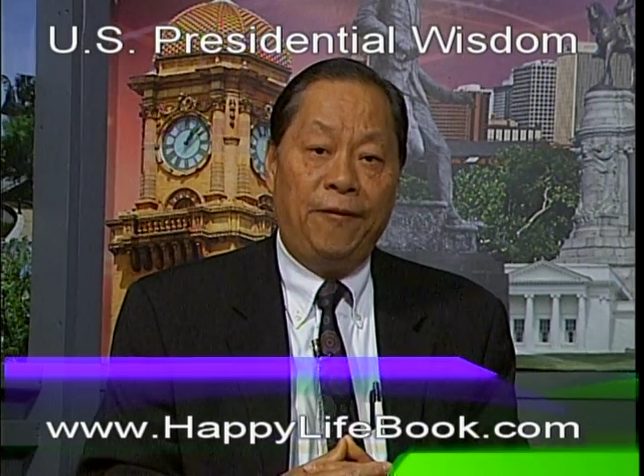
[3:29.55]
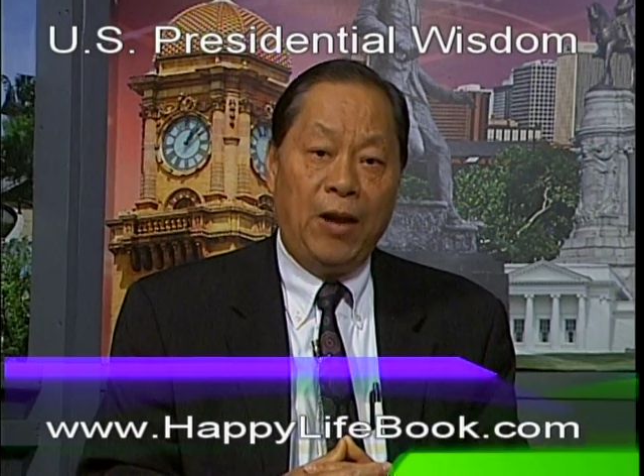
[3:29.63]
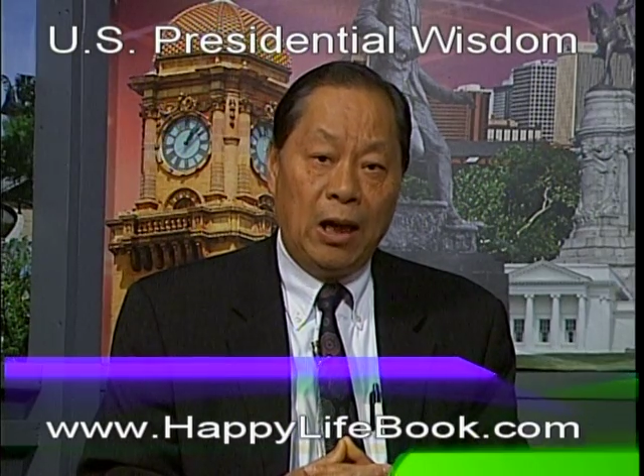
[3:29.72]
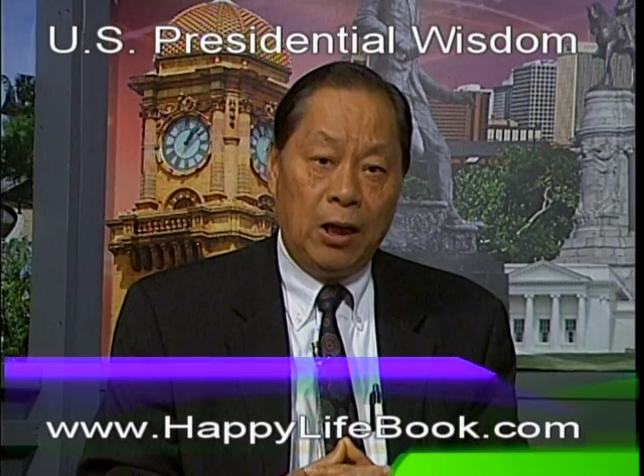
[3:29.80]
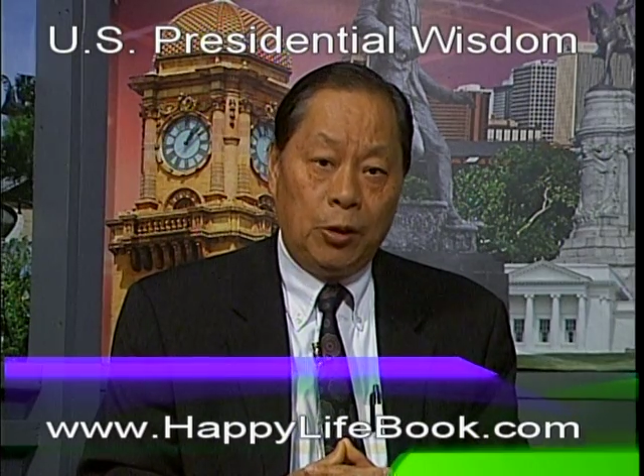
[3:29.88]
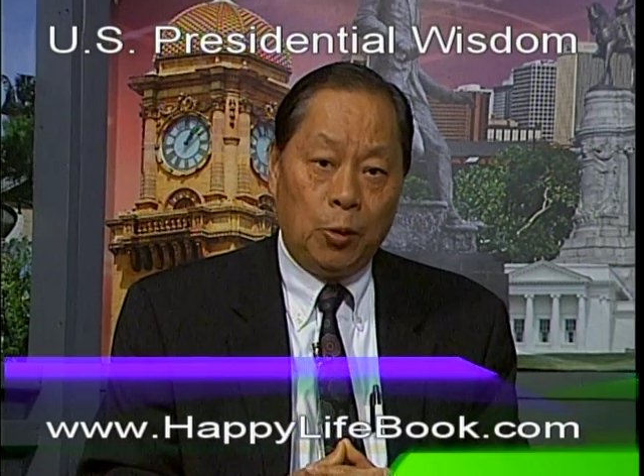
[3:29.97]

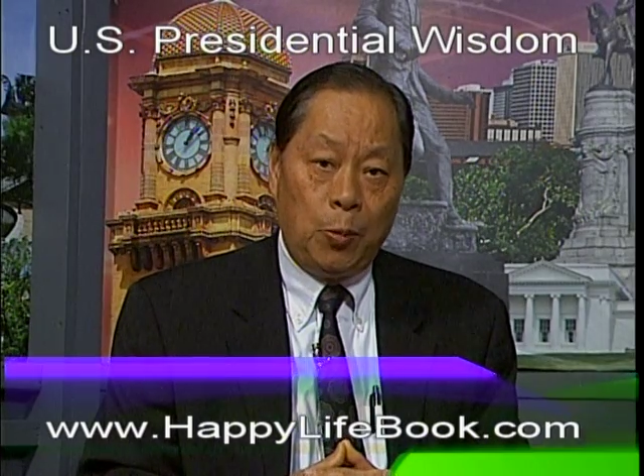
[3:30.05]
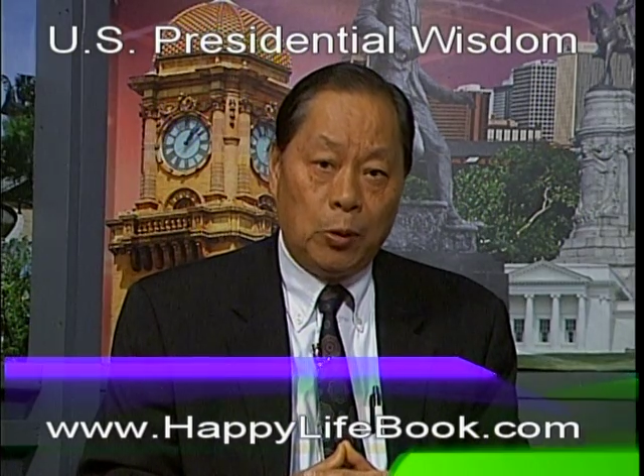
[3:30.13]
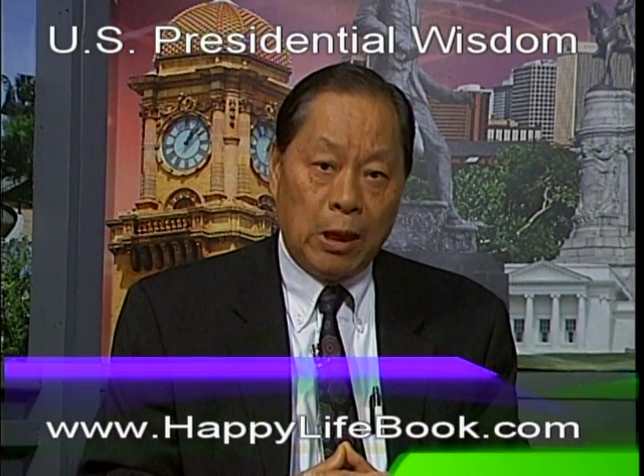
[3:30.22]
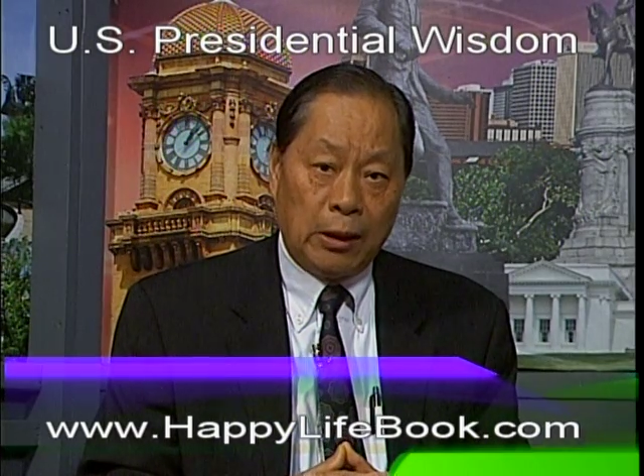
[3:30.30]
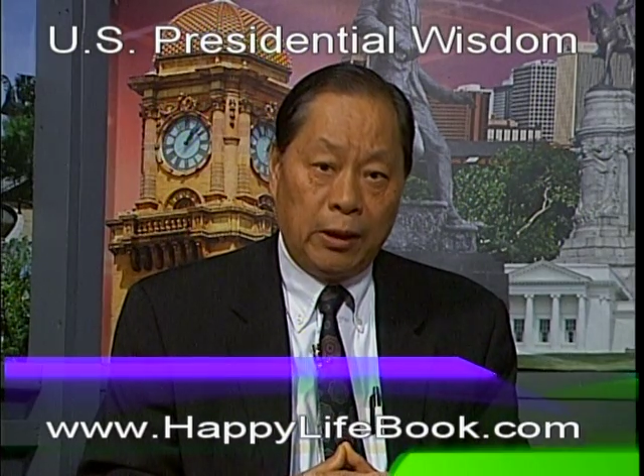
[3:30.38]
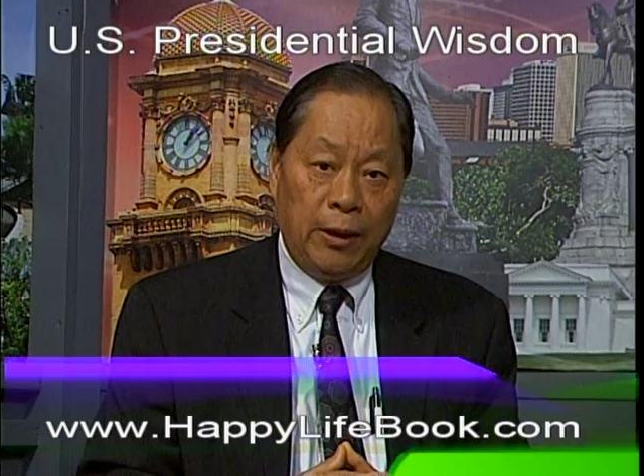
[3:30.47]
very little
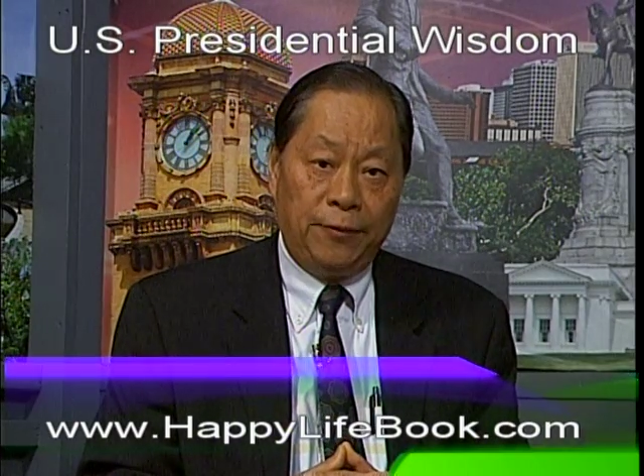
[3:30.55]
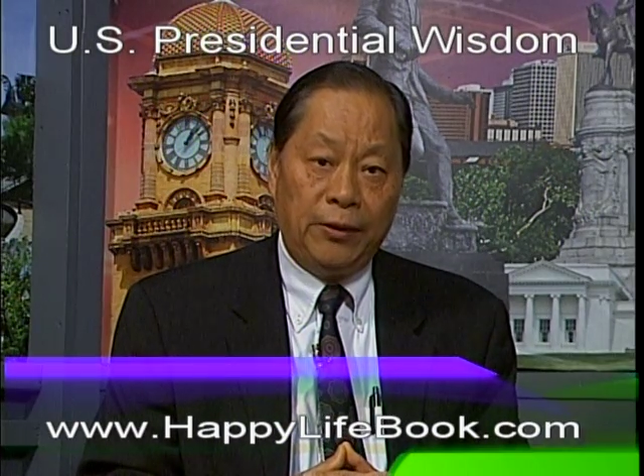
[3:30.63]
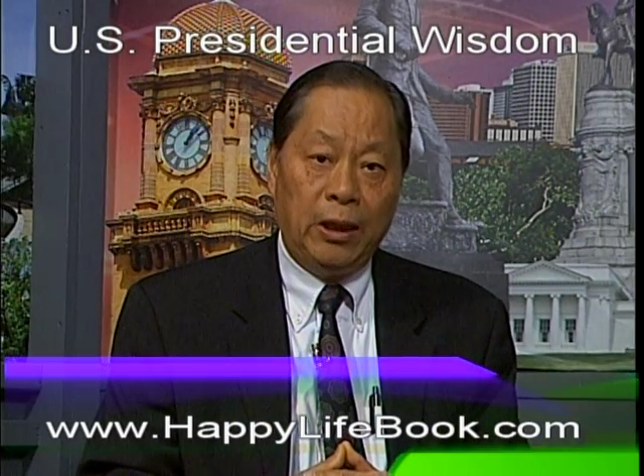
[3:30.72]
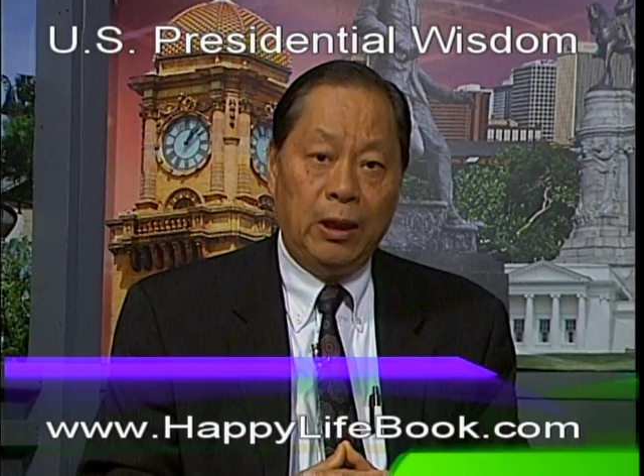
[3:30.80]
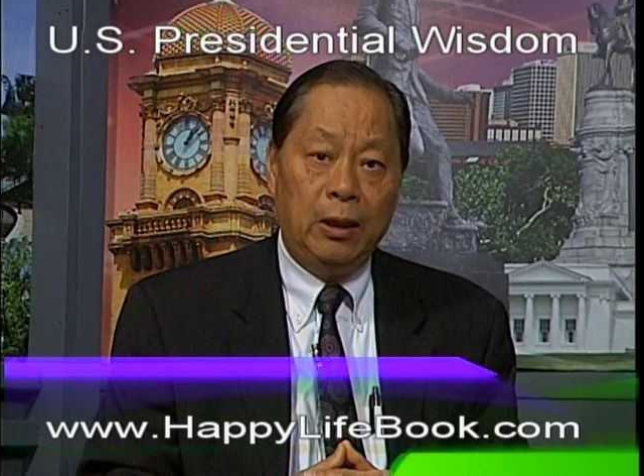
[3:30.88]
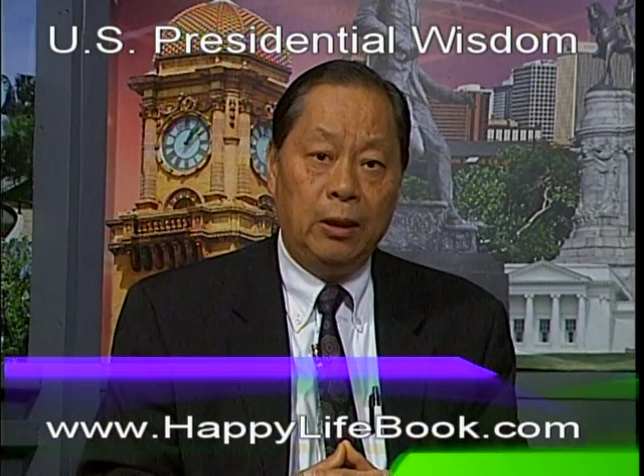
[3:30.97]

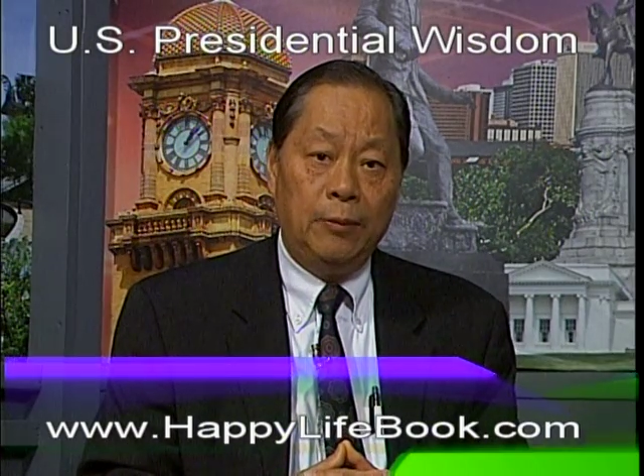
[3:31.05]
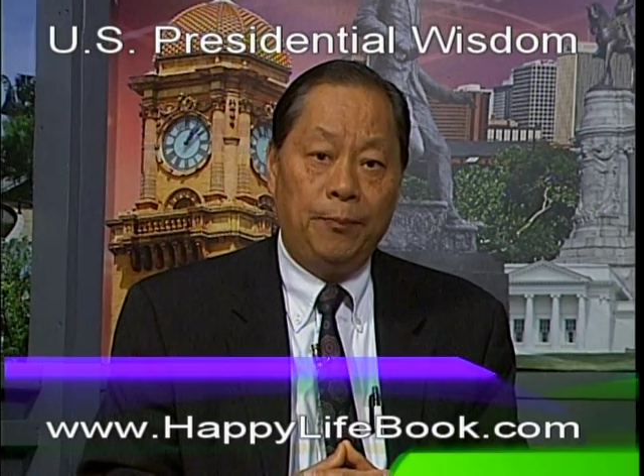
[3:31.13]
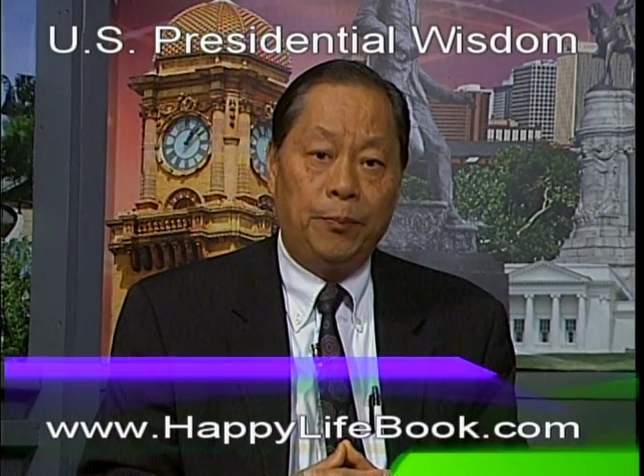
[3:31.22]
productivity,